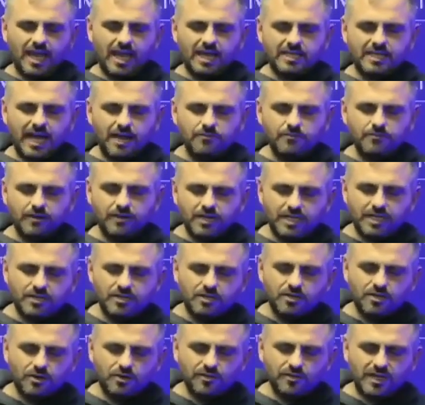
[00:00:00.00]
And I
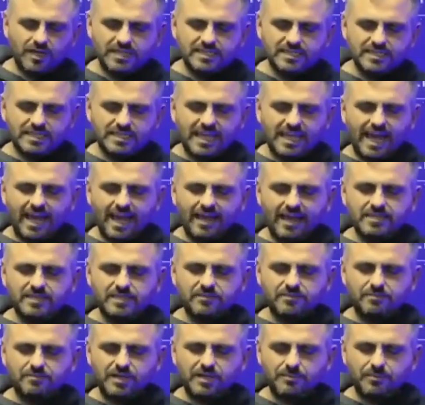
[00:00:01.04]
already know that it's in the
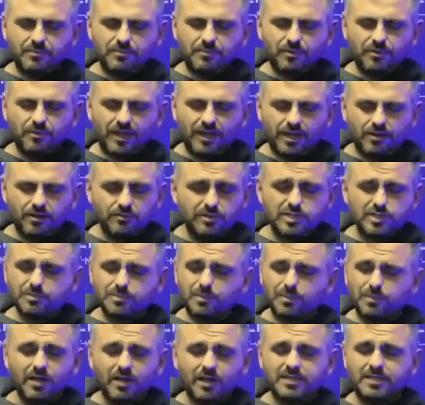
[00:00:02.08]
hands of people that are
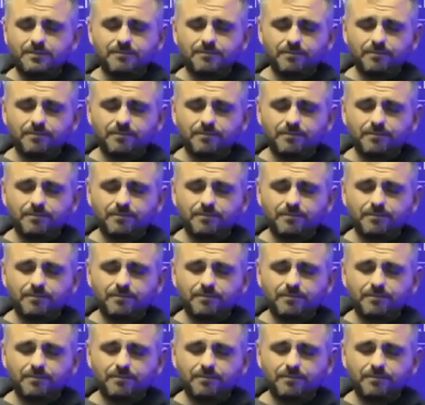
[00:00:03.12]
responding.